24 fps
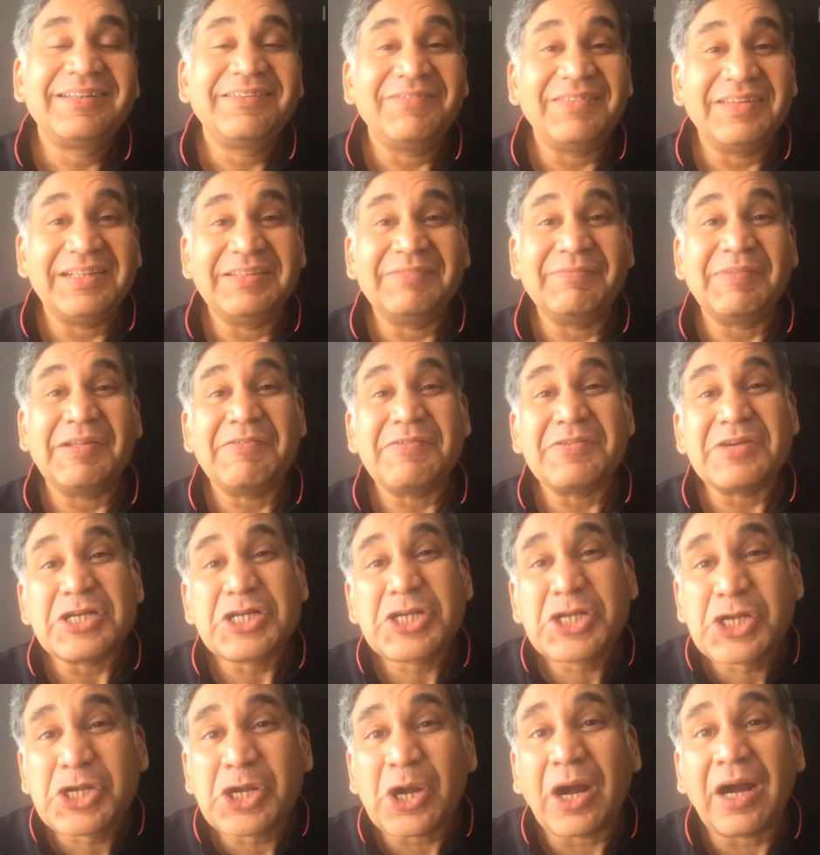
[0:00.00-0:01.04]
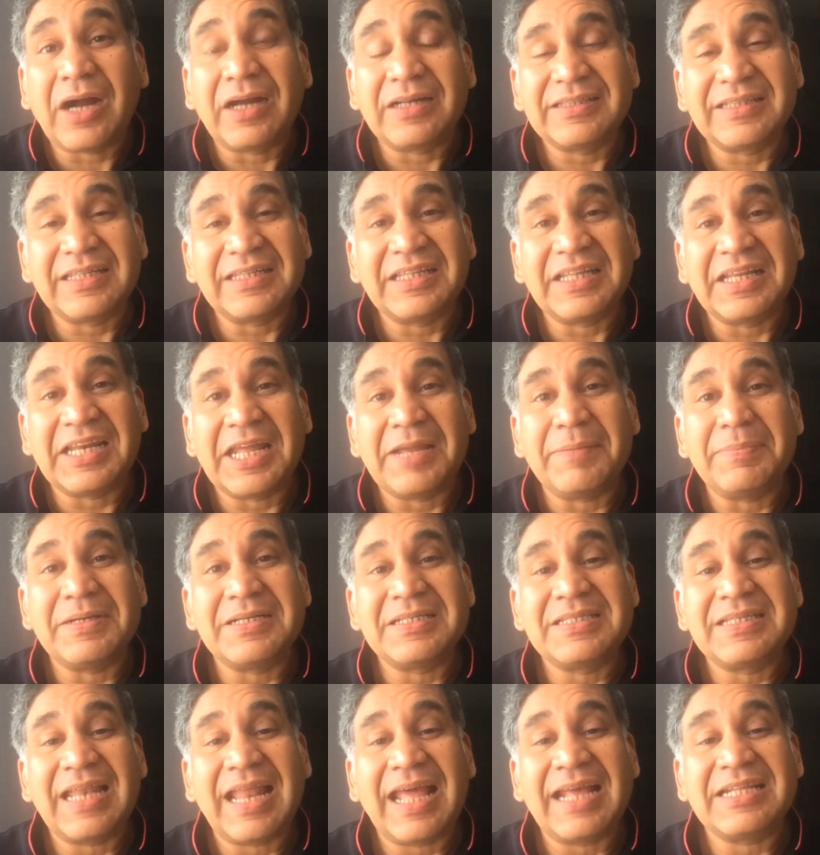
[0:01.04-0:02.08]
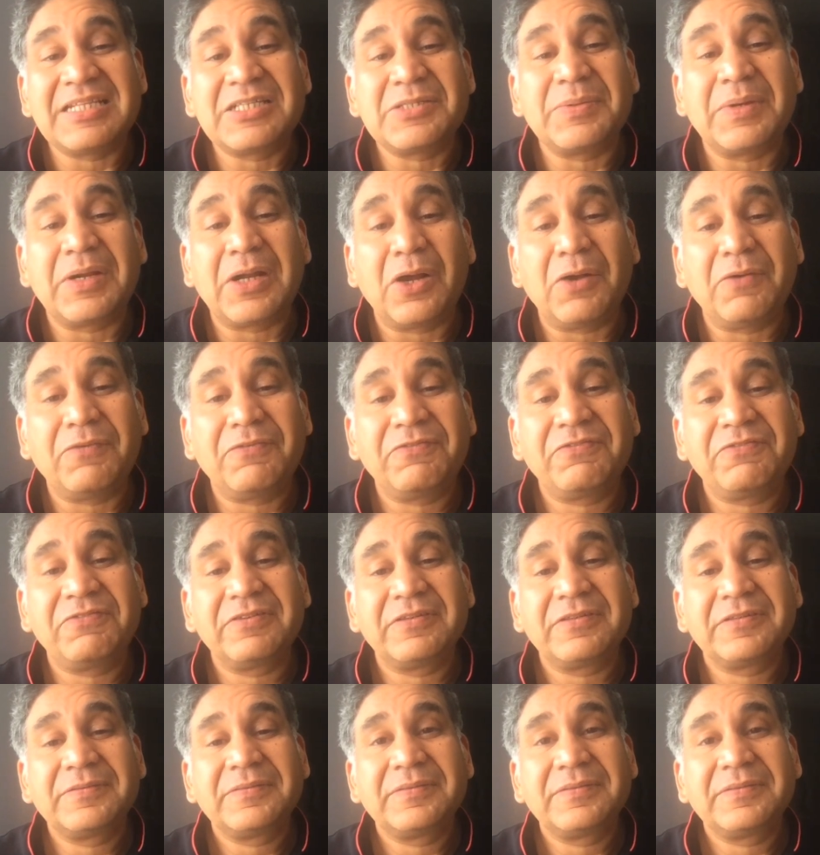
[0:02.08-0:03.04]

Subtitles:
when they were sure that the neighbors' lights were off.